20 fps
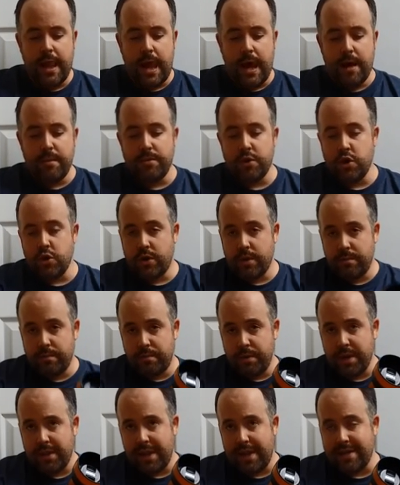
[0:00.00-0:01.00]
um, you can
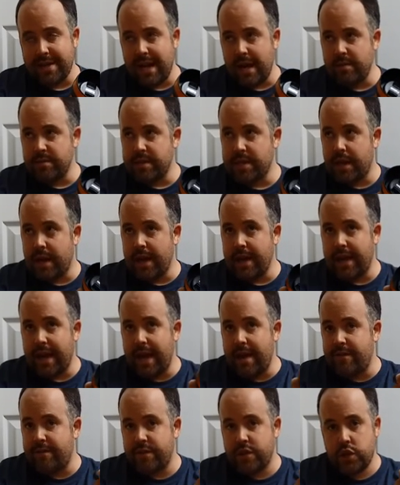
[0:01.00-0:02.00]
bring that down to like
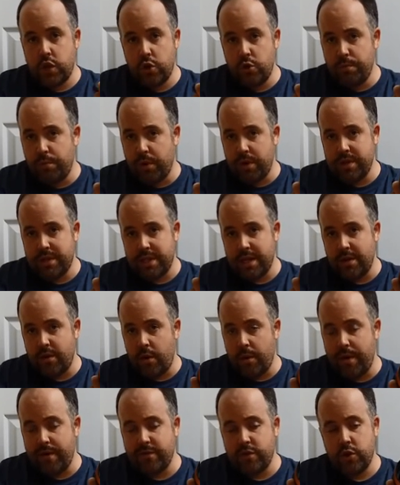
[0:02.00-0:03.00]
f2.0,
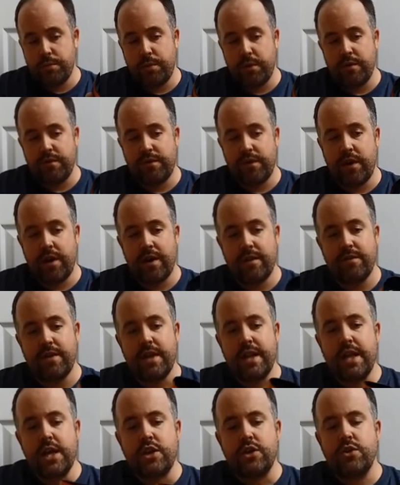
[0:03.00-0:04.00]
f2.5.
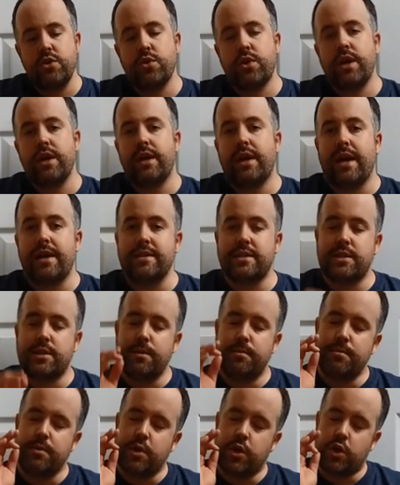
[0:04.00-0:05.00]
You can get
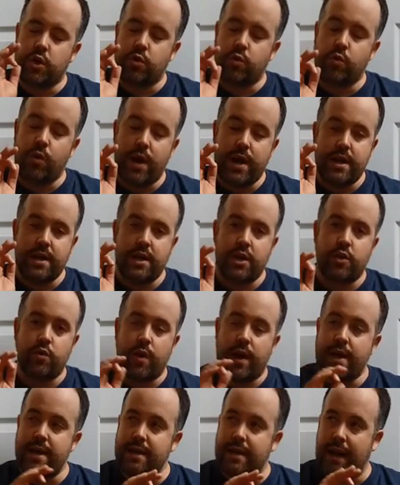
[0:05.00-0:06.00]
some great,
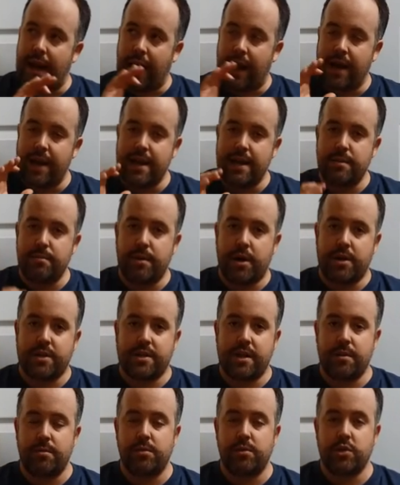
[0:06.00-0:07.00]
great clean
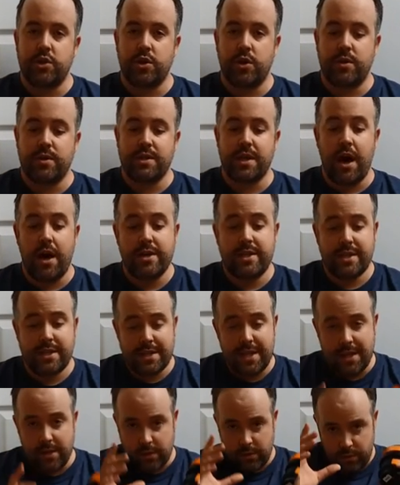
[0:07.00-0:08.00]
basketball shots. I
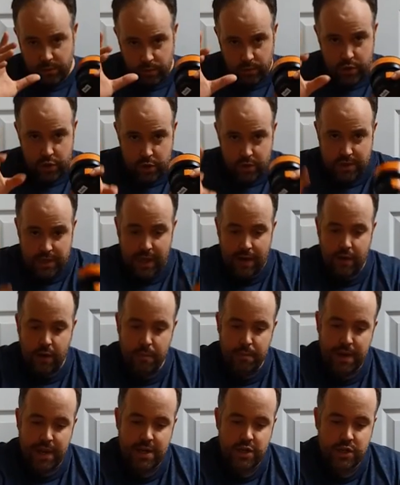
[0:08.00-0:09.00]
still will use that
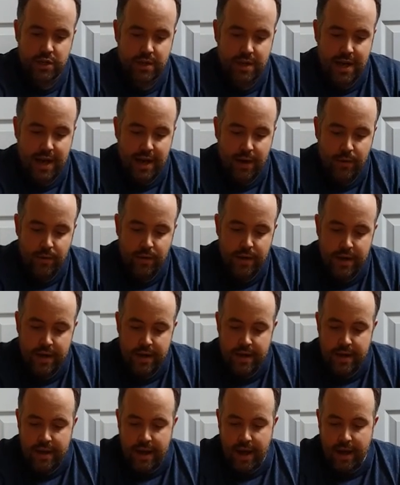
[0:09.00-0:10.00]
combination now
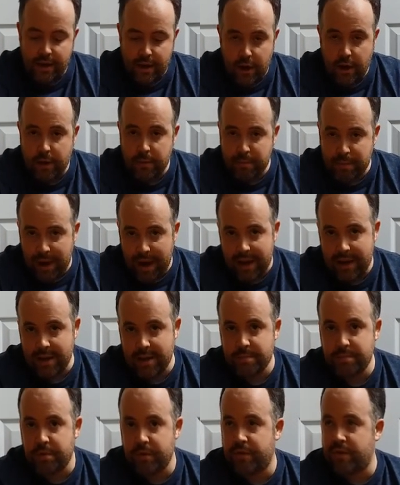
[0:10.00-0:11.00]
at, at a
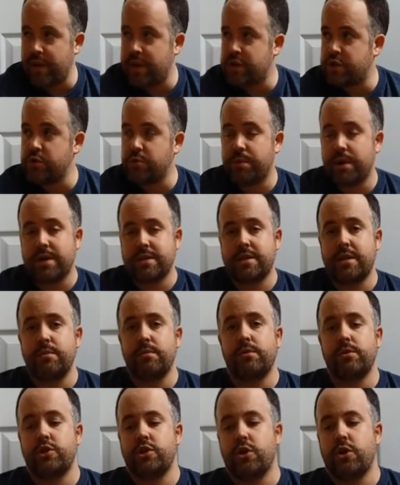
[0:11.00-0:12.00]
paid professional
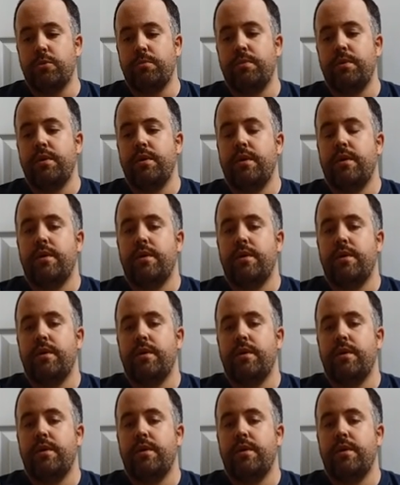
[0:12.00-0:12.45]
basketball job,